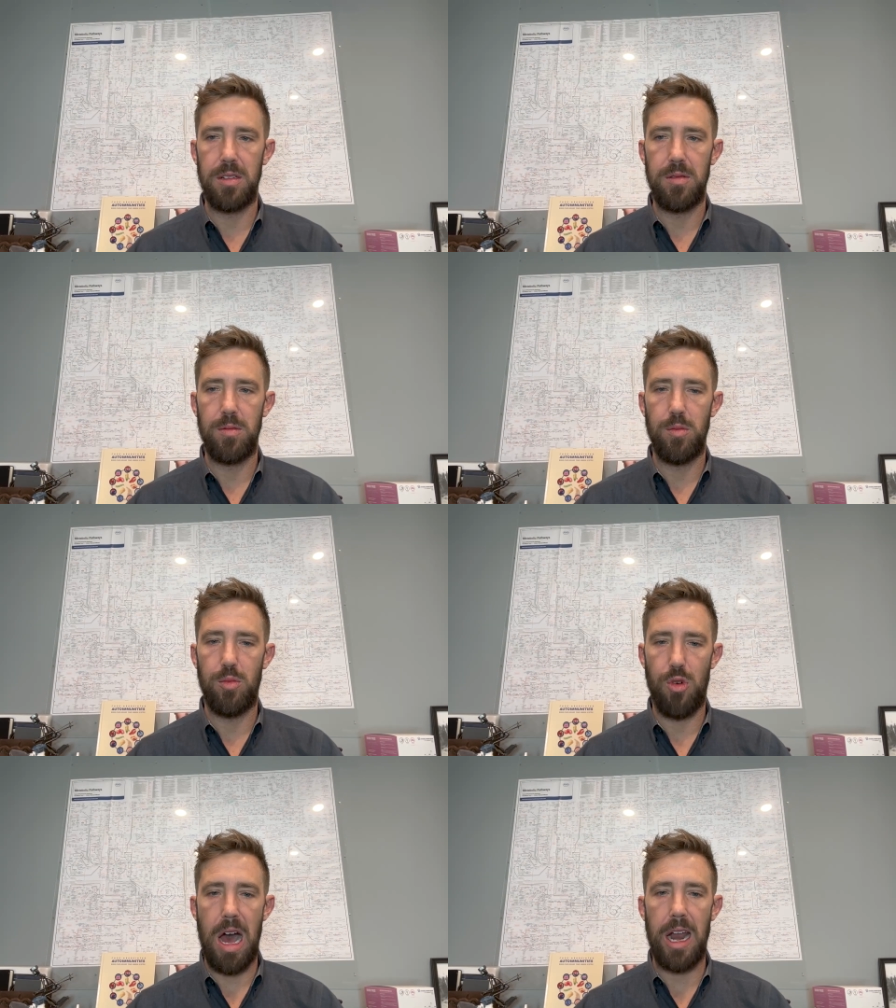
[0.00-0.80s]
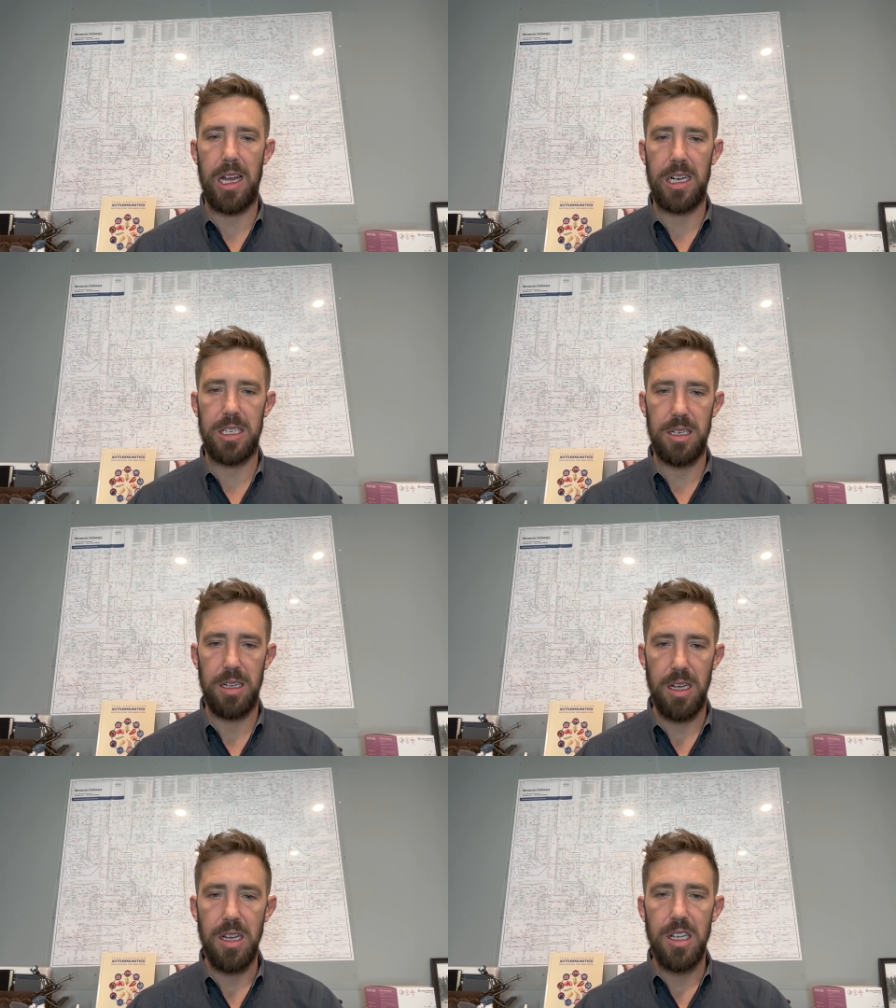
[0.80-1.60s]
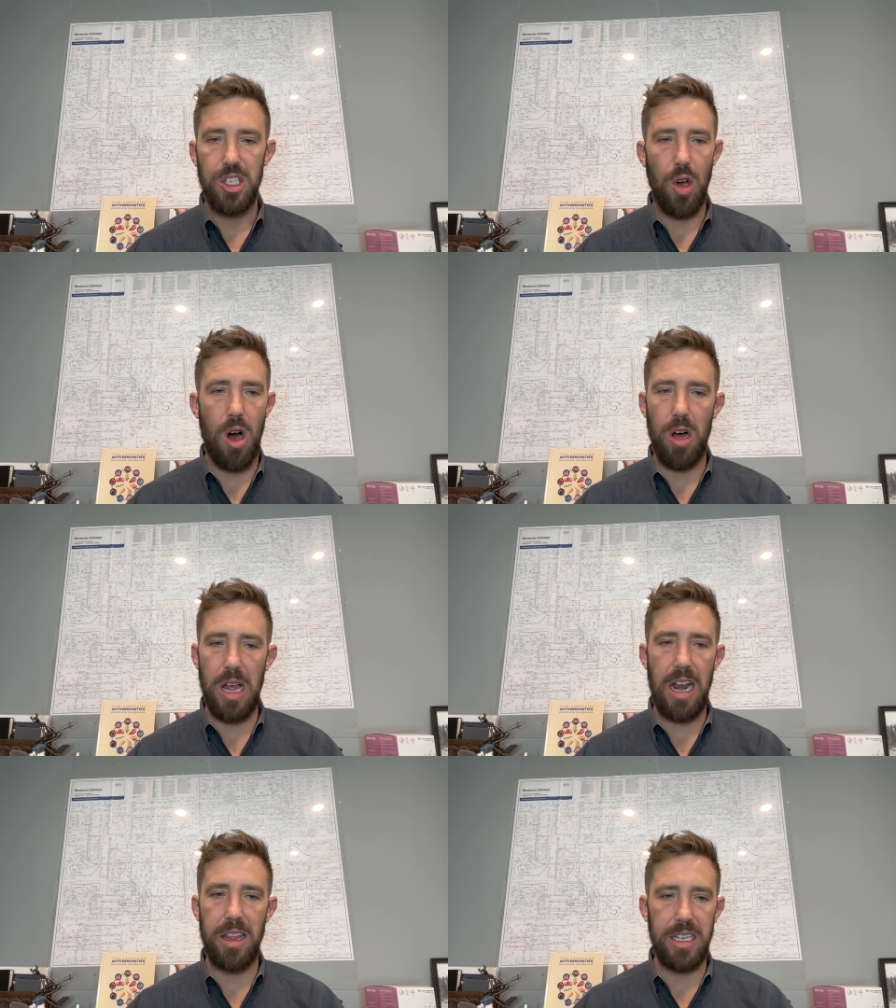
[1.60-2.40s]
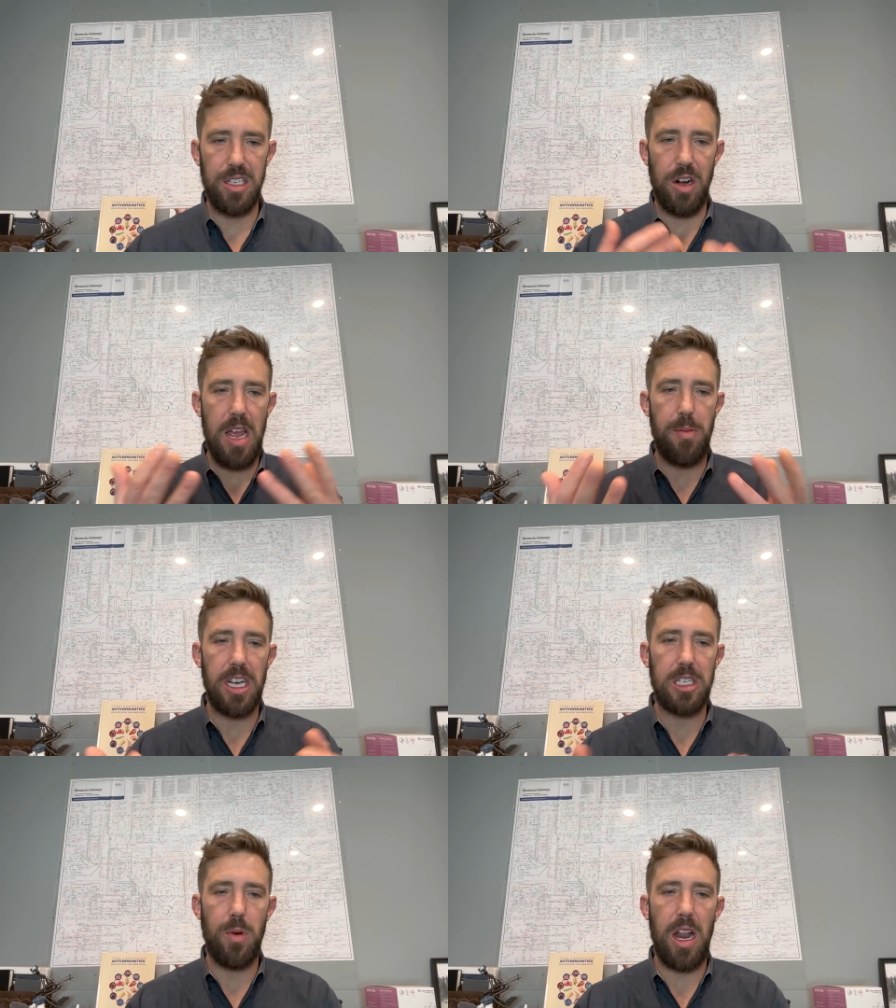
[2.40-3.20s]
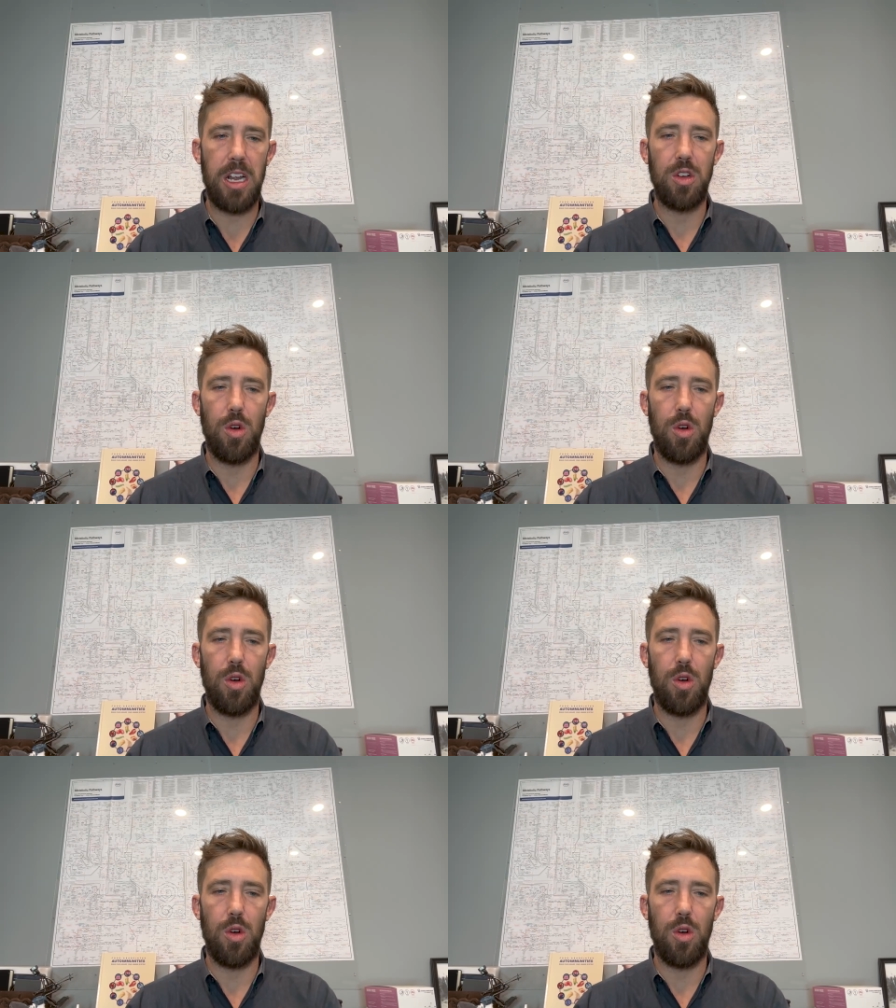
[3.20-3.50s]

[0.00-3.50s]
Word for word: nice. products. So a lot of these are Apex products,